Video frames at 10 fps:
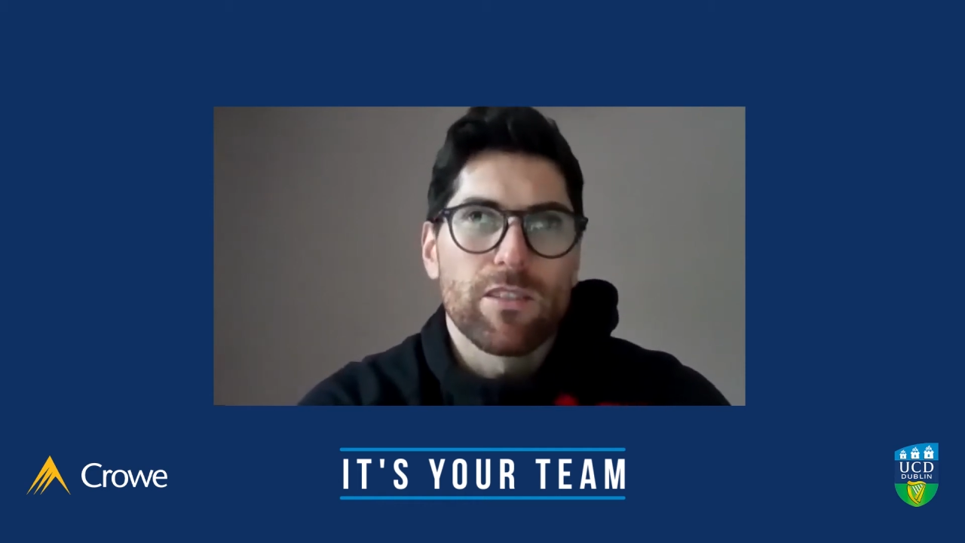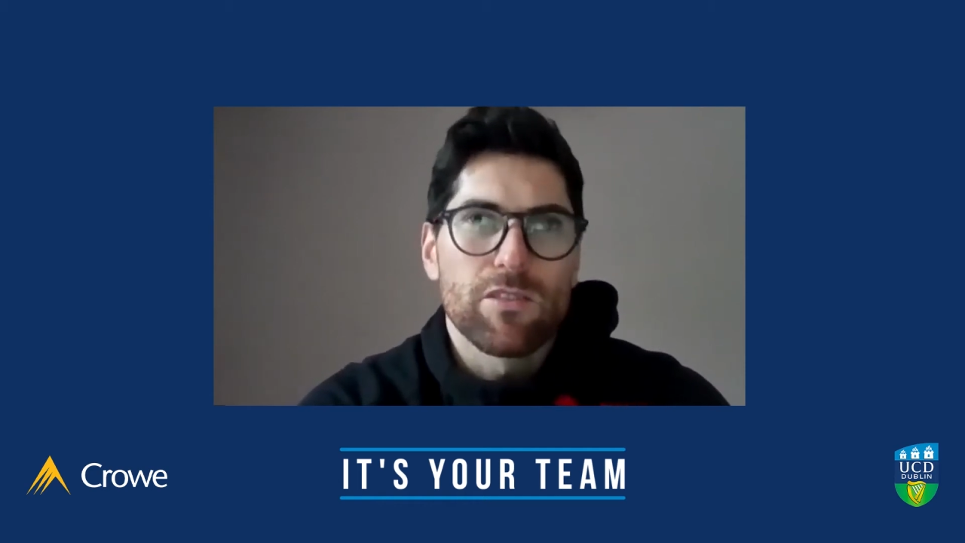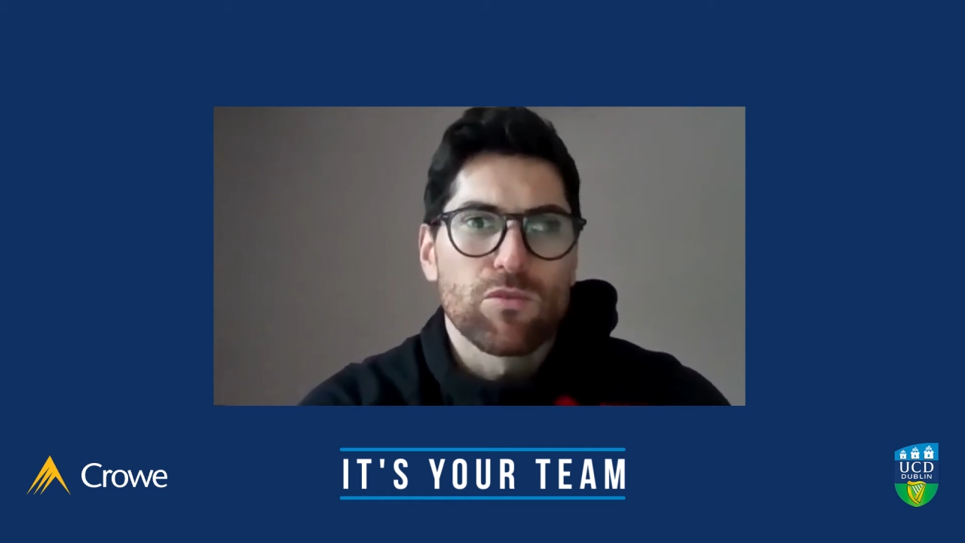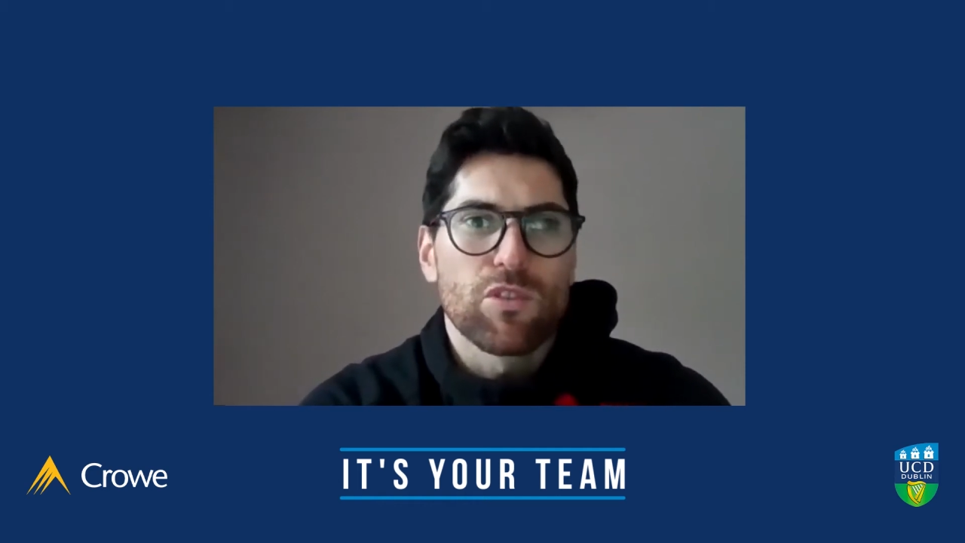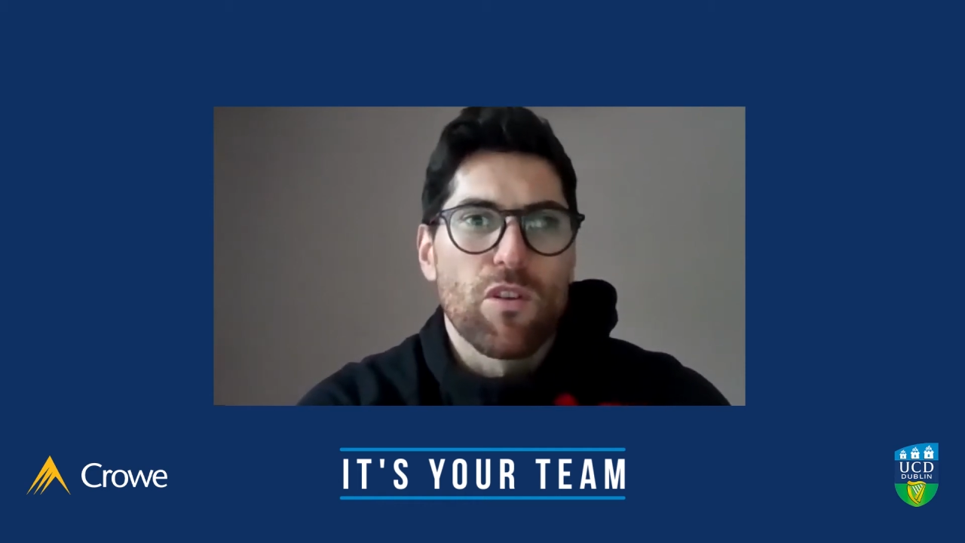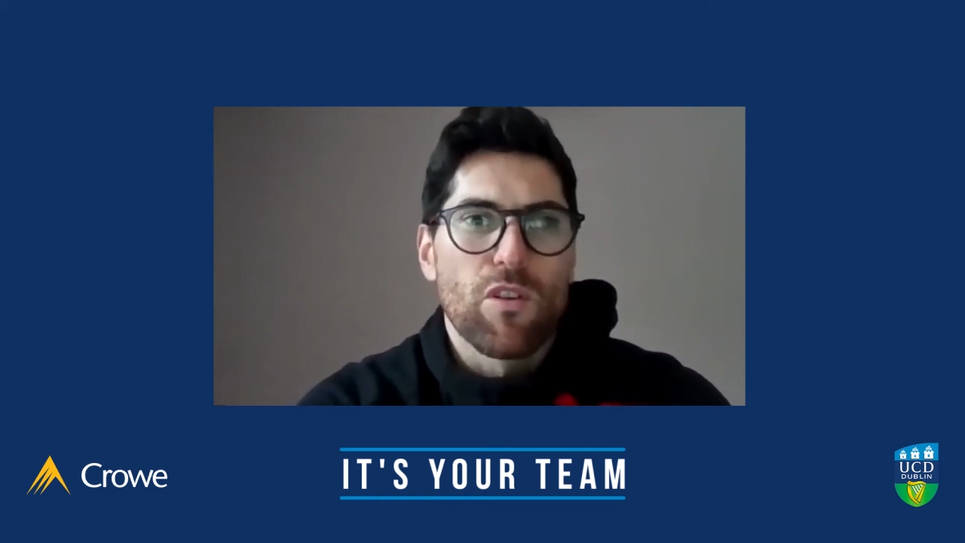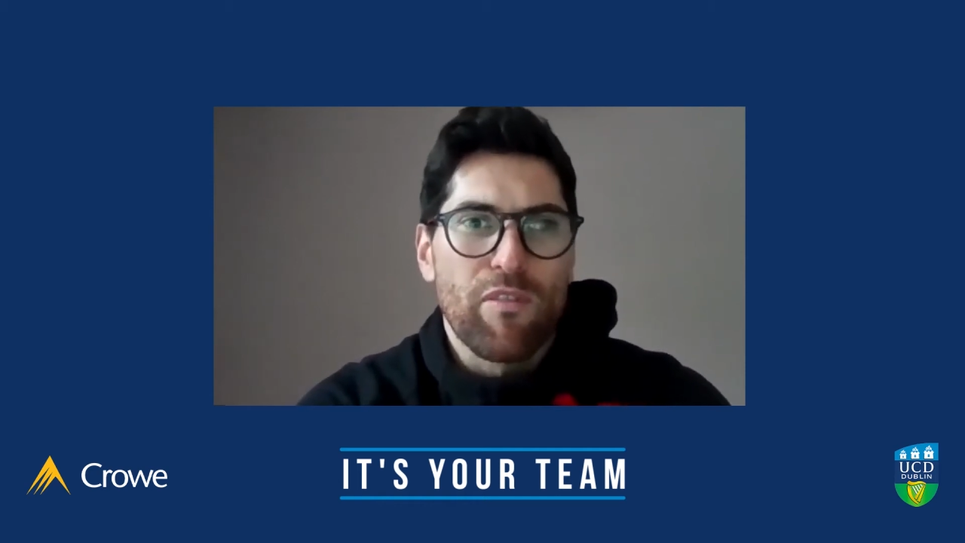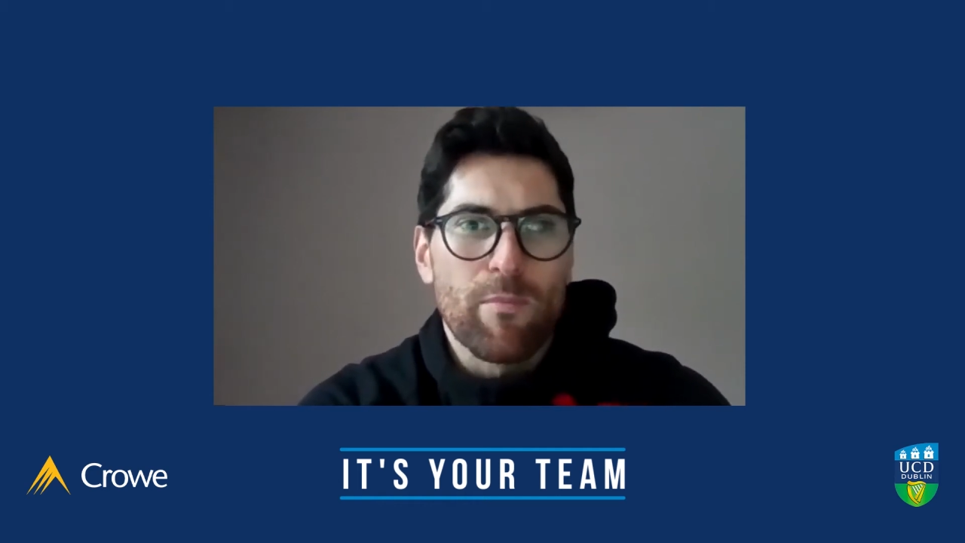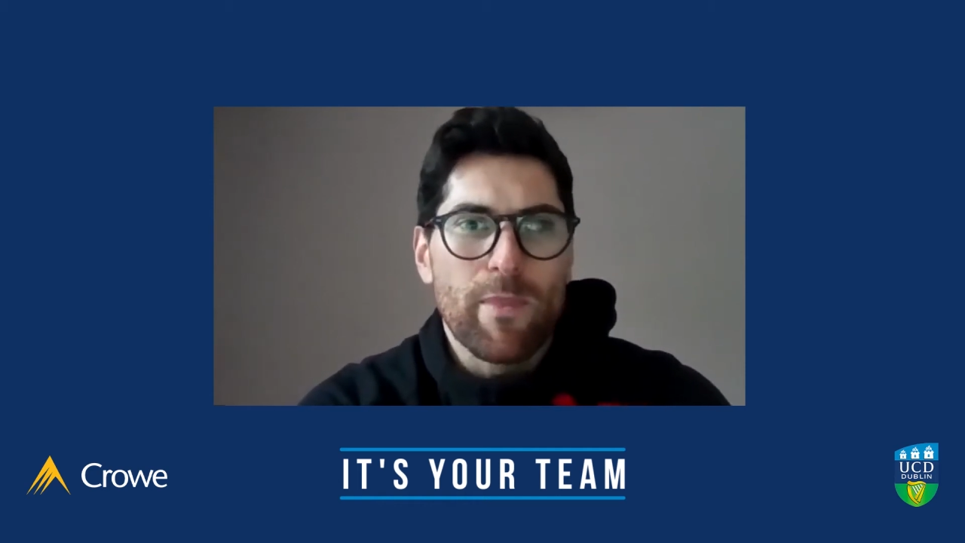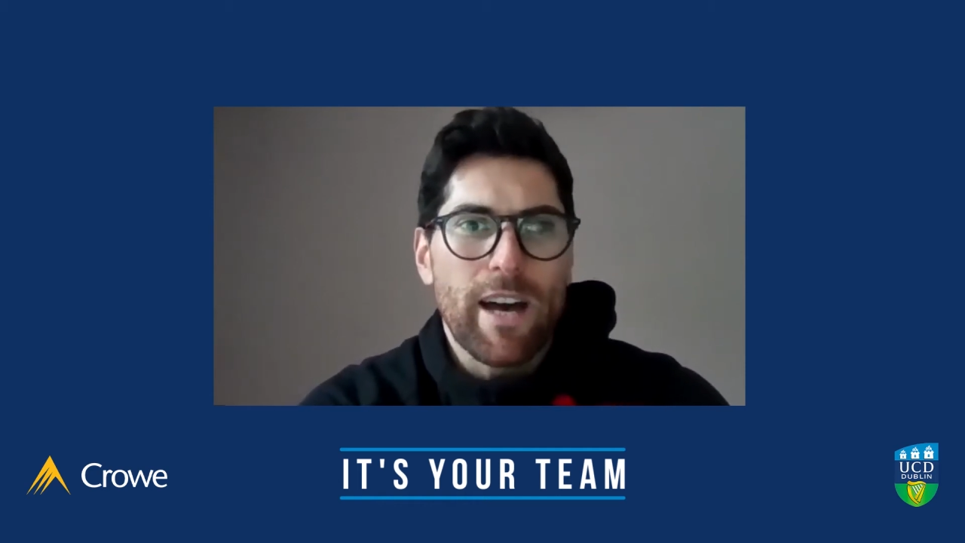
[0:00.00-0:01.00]
So to go
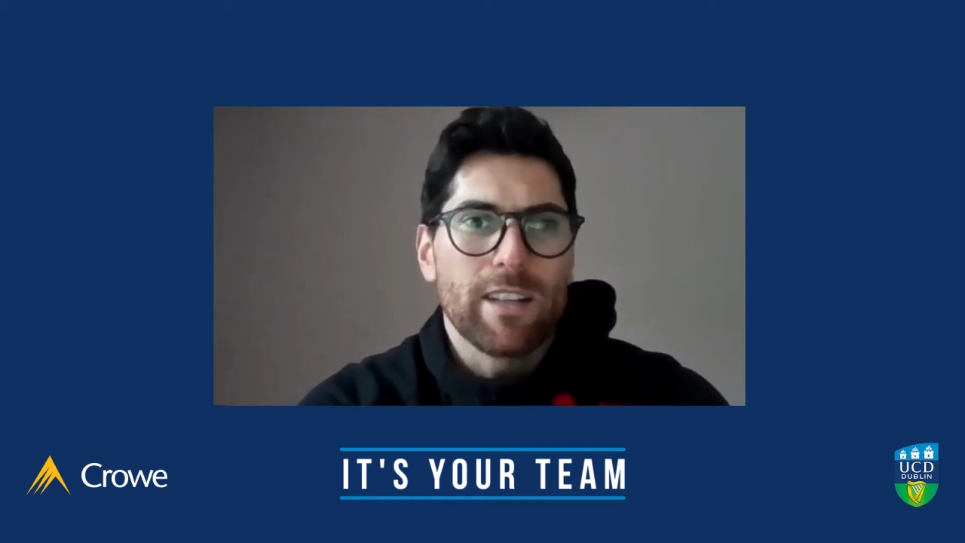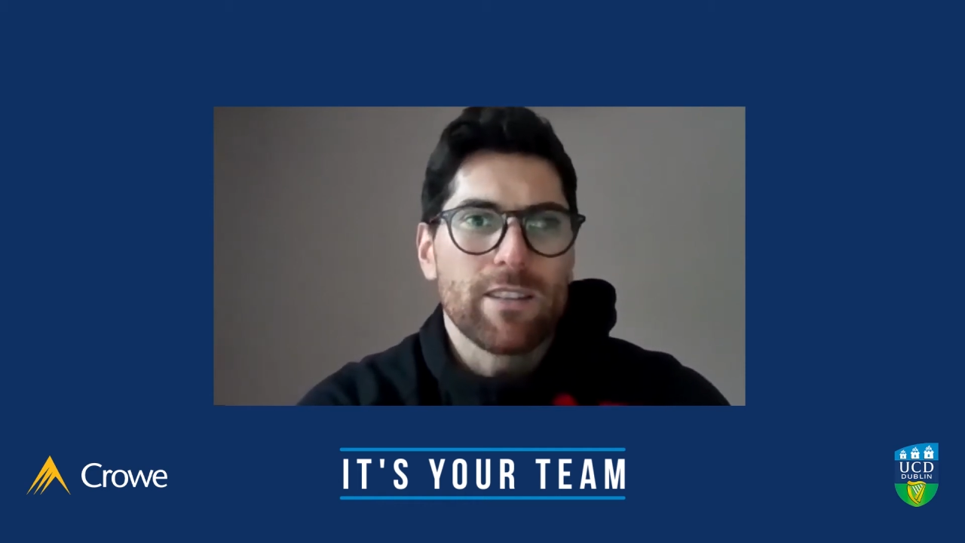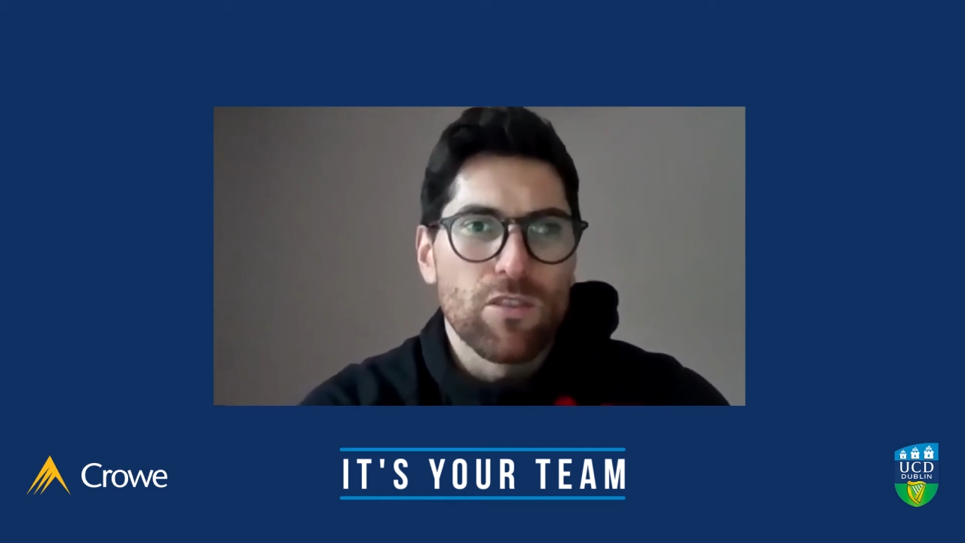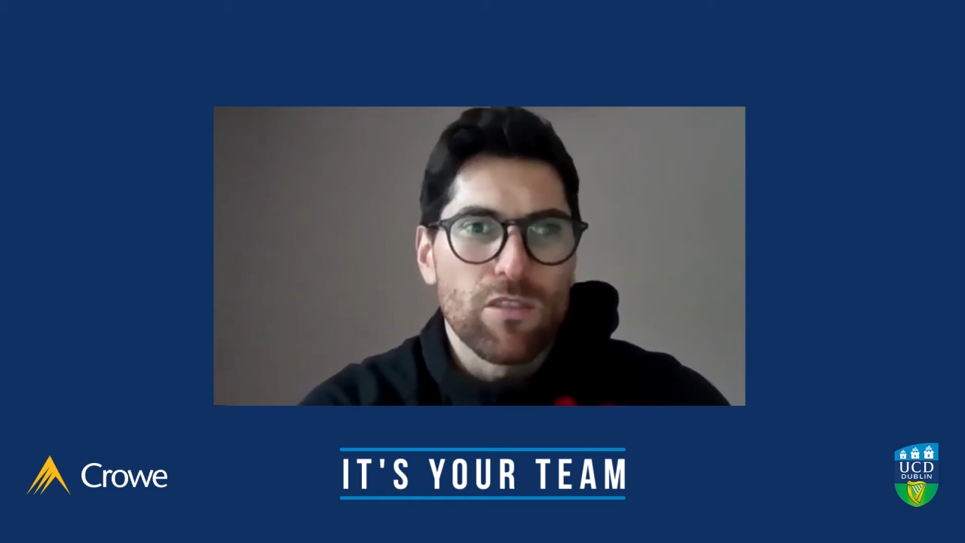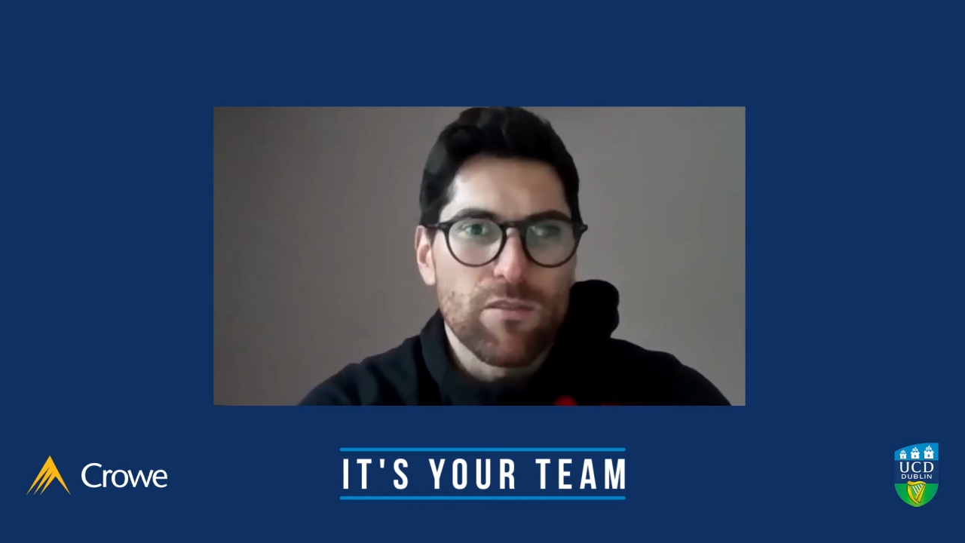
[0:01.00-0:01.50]
from that to